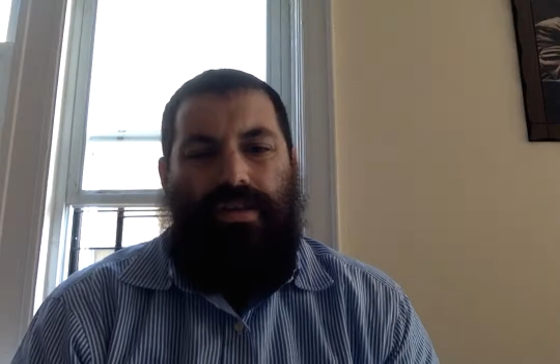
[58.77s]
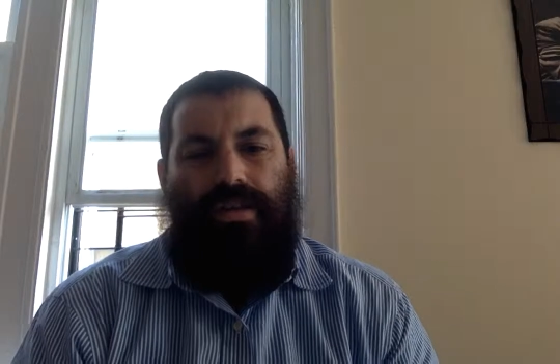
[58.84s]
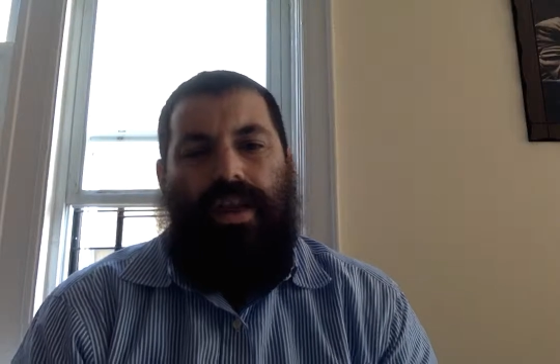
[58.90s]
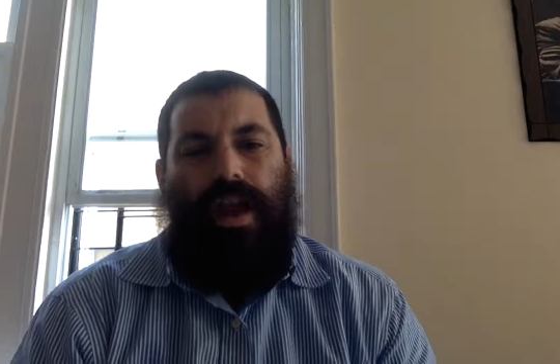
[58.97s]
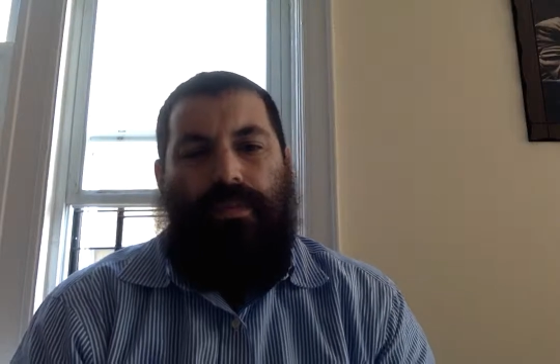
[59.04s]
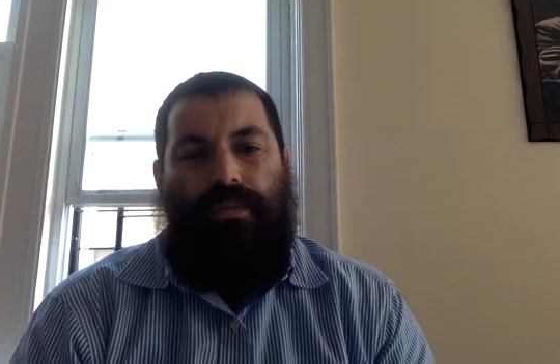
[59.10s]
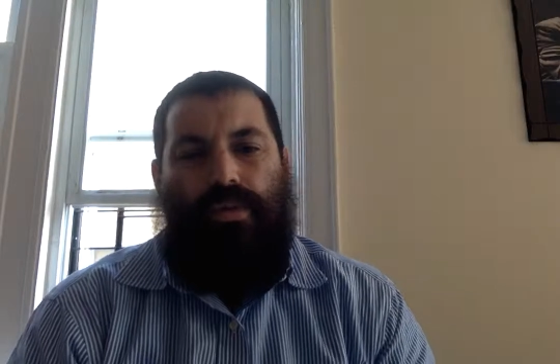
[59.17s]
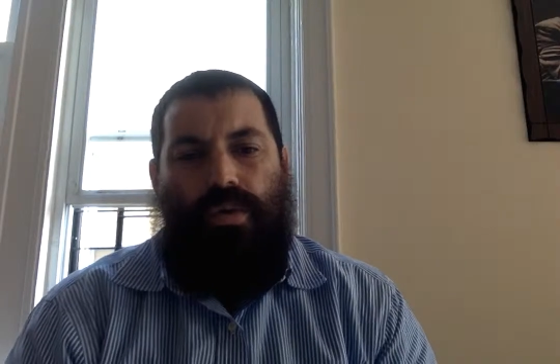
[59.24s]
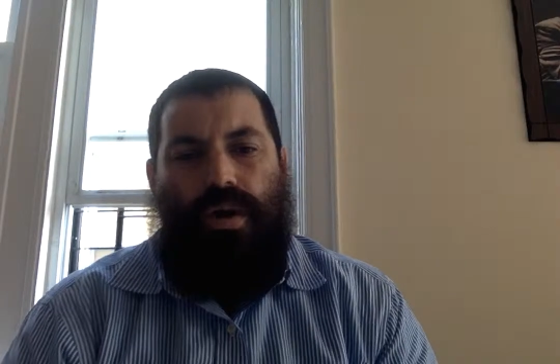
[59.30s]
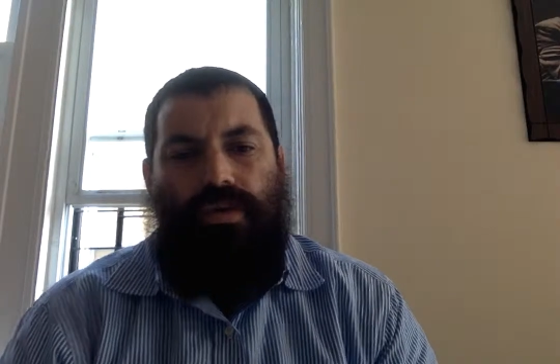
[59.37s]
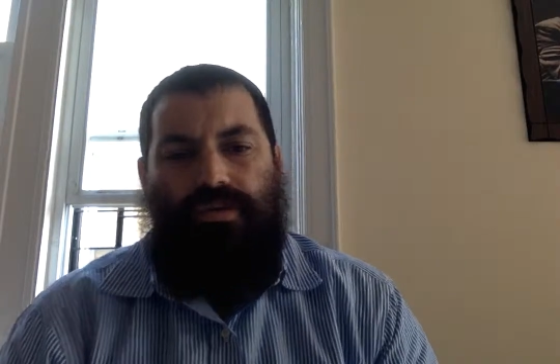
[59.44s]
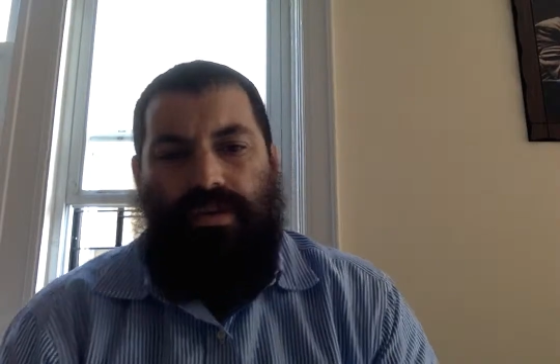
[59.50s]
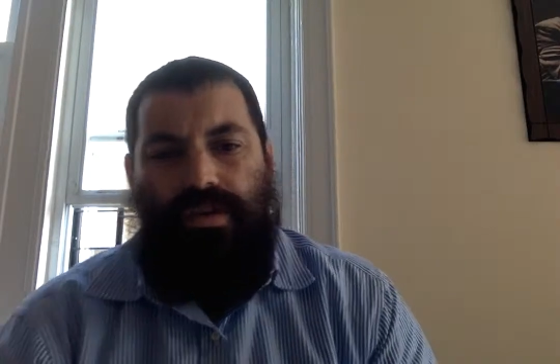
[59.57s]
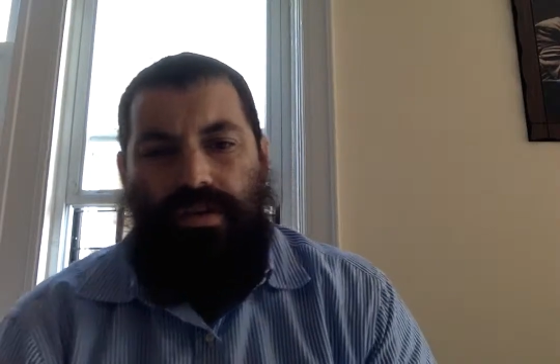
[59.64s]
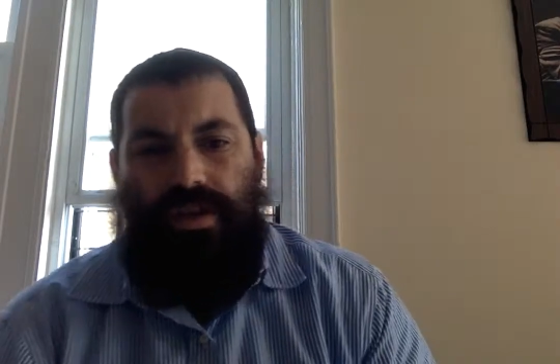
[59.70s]
the type of
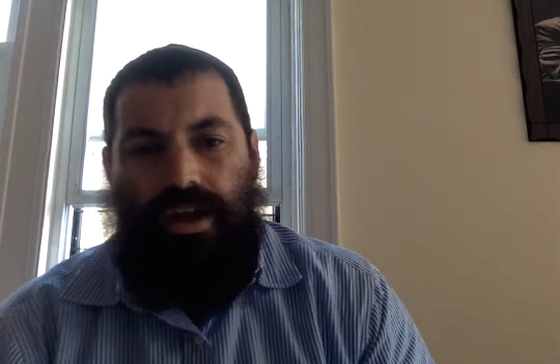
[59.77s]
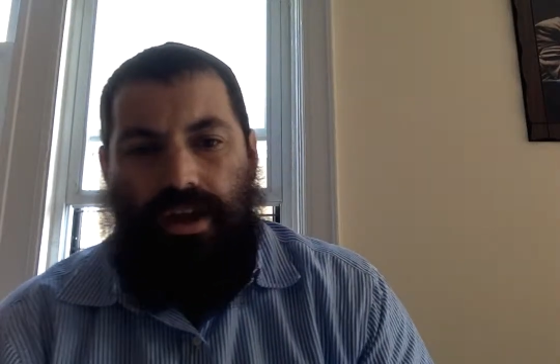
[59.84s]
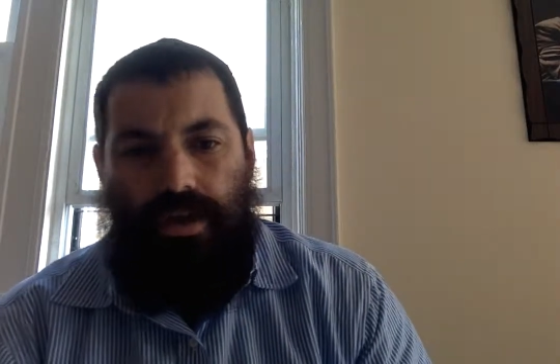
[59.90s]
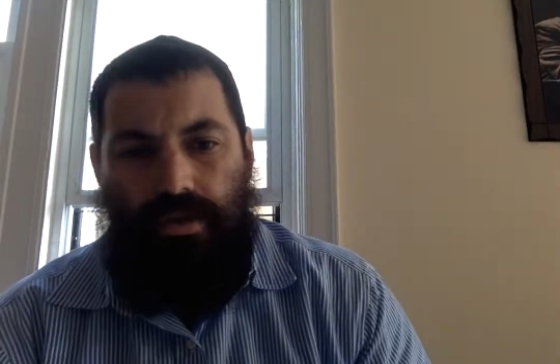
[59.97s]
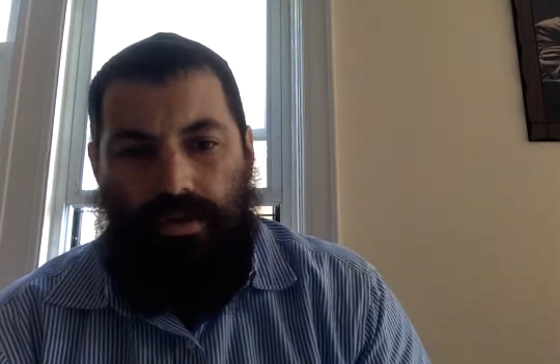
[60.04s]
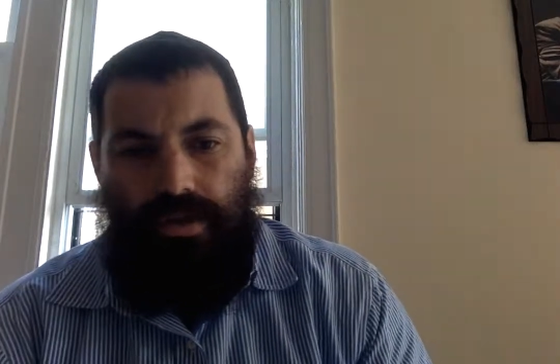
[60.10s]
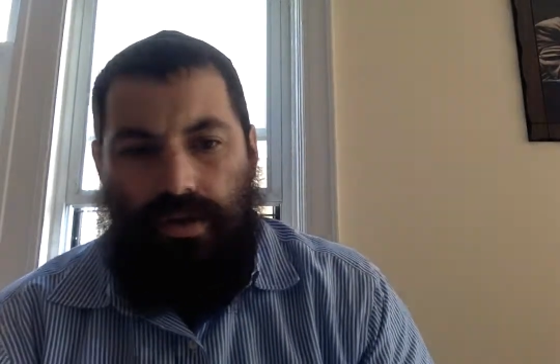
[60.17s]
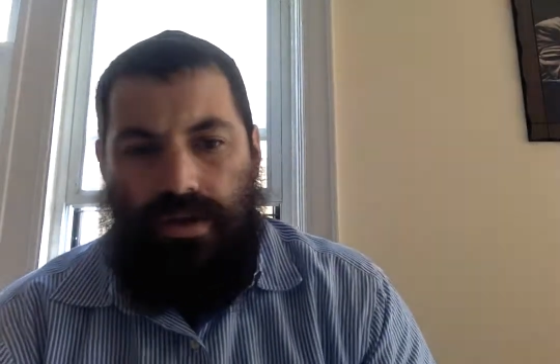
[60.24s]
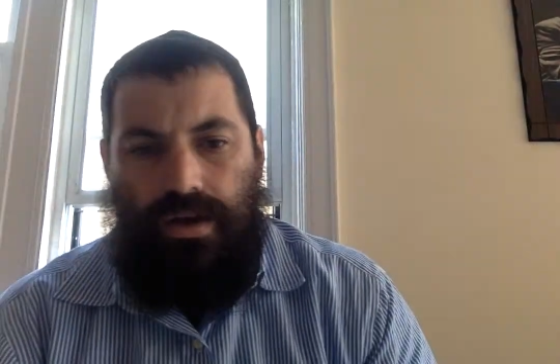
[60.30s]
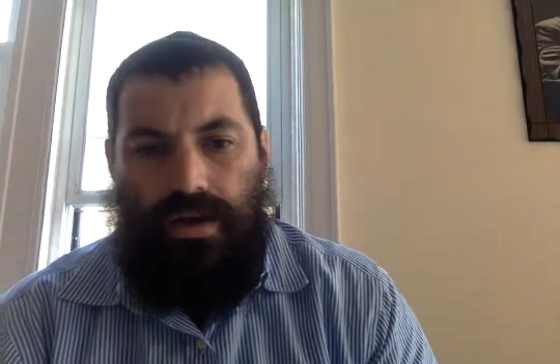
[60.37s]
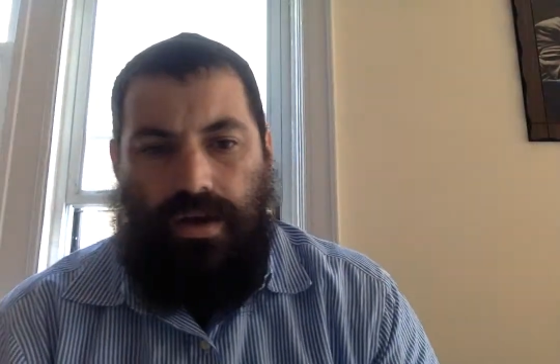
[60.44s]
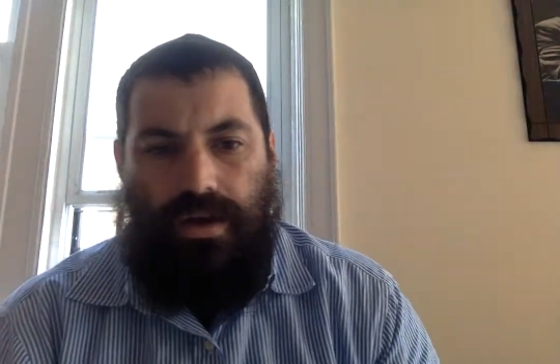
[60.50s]
questions that you would,